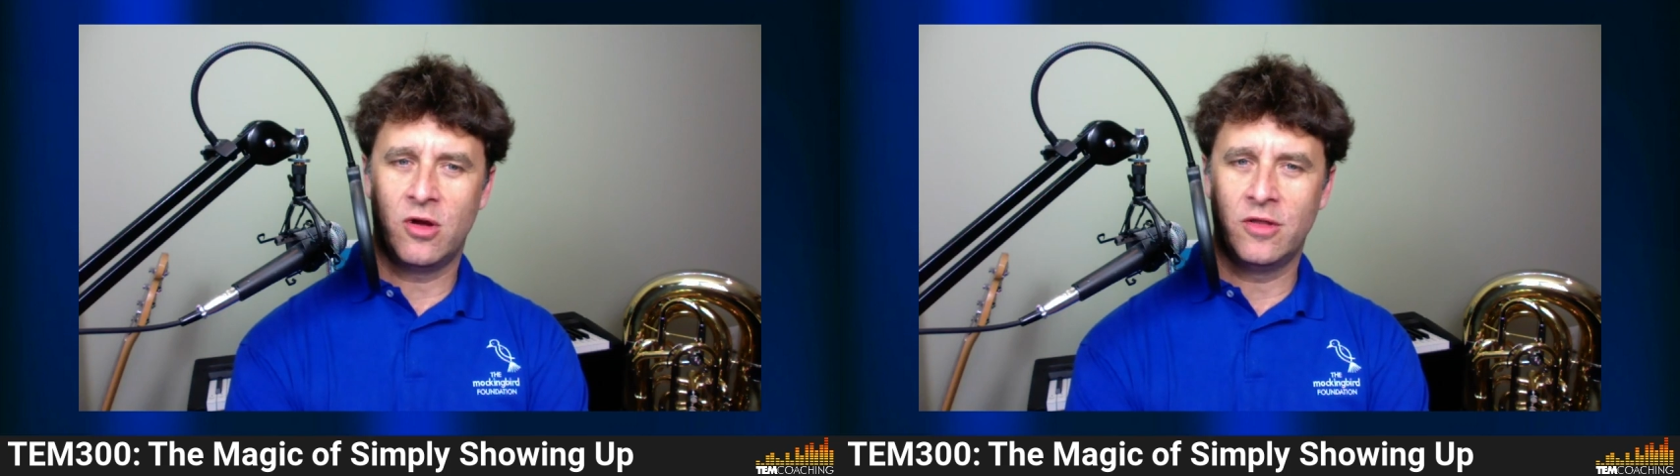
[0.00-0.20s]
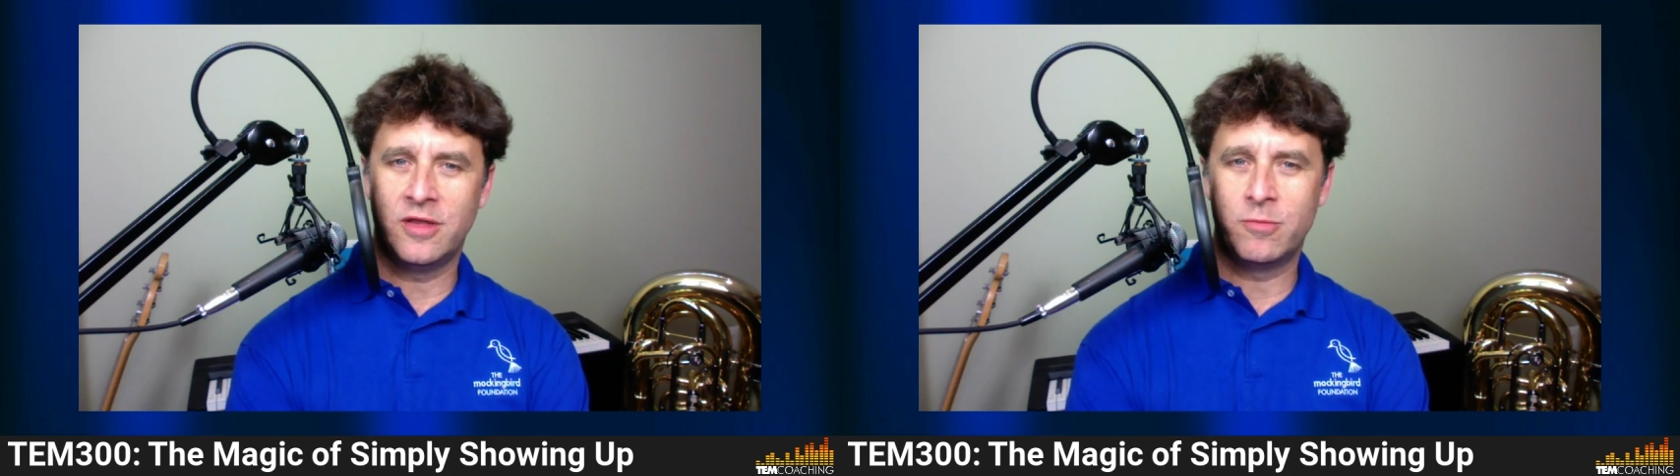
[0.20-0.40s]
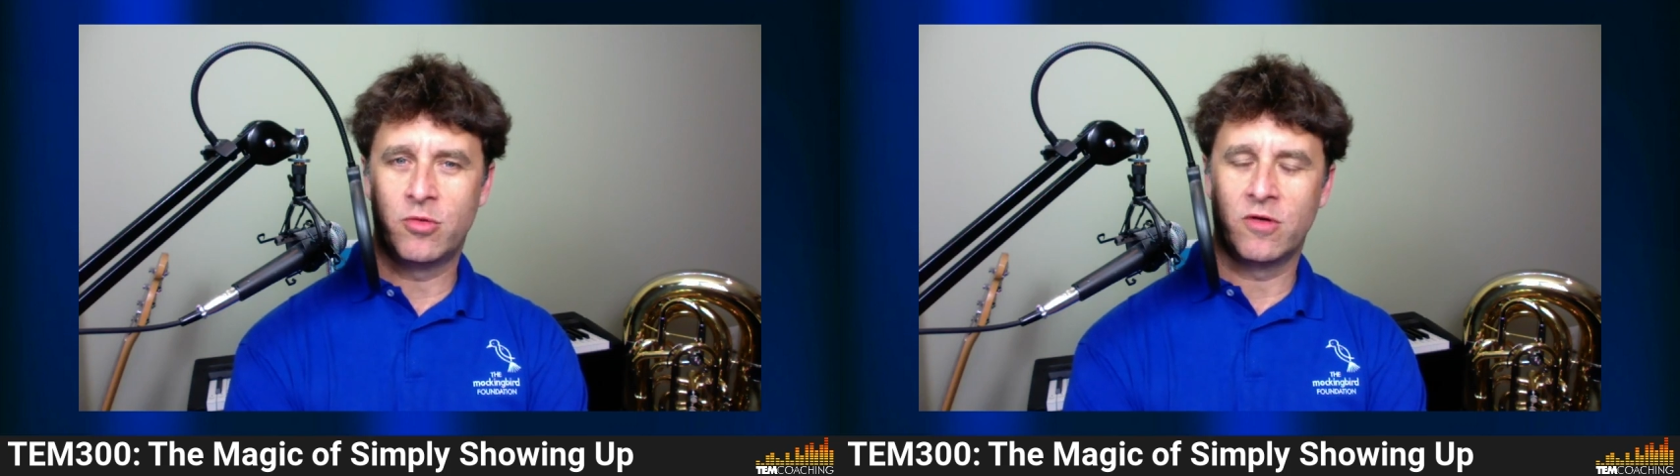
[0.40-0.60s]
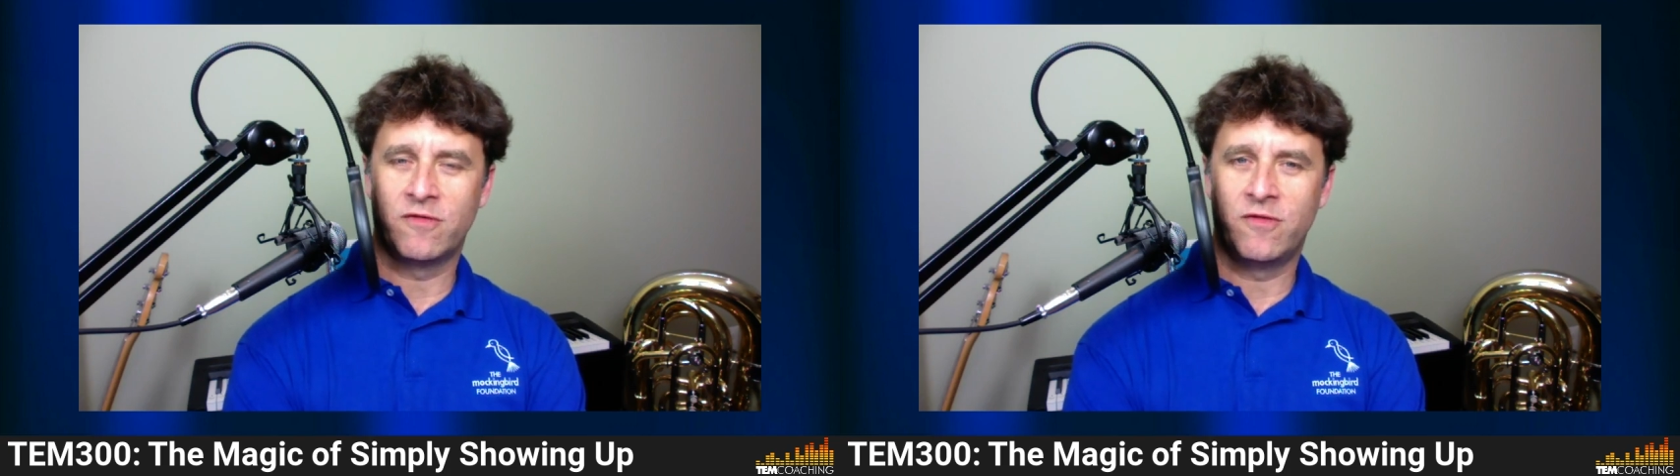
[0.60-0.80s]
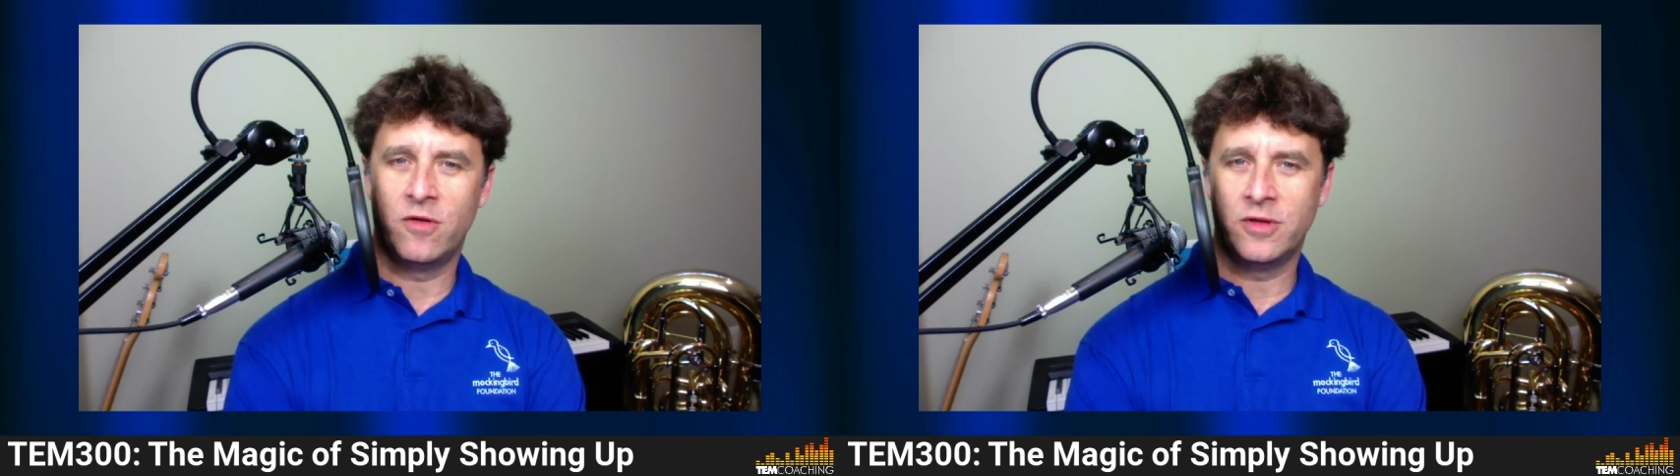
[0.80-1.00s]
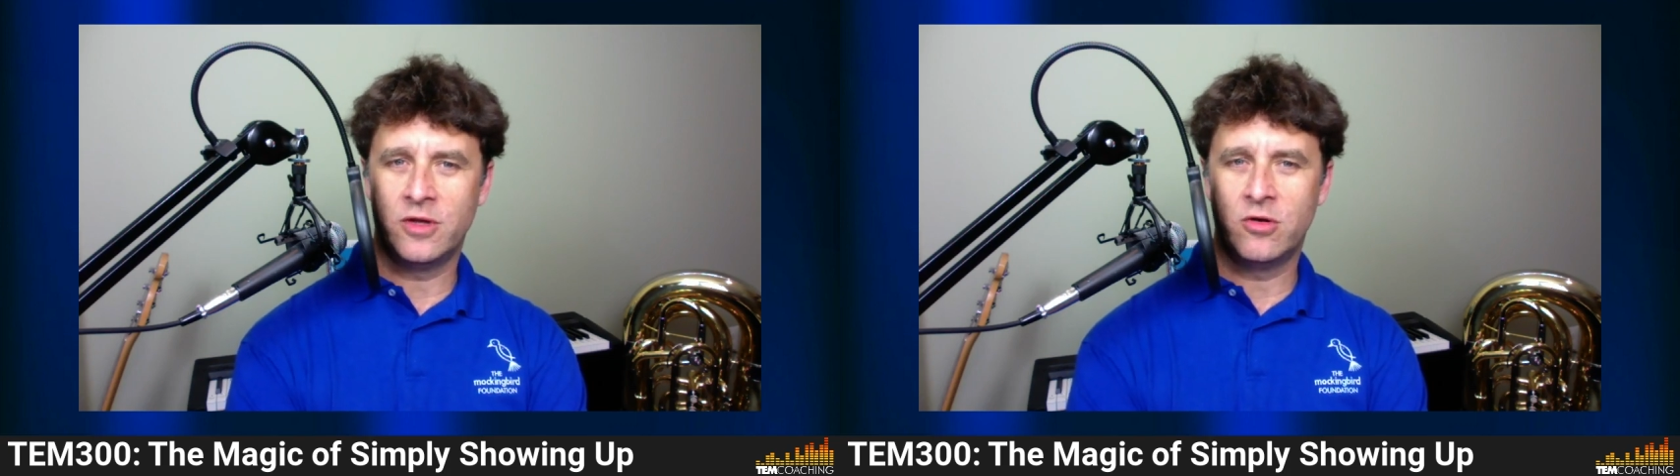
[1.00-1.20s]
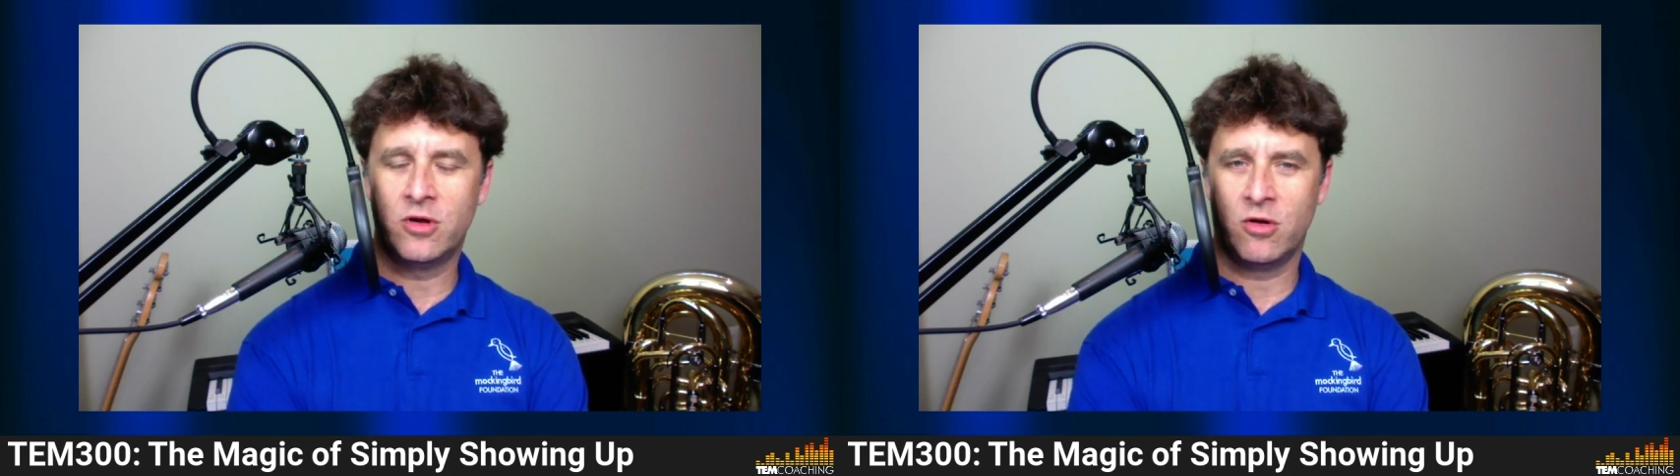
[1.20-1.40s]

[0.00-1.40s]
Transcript: called the Portfolio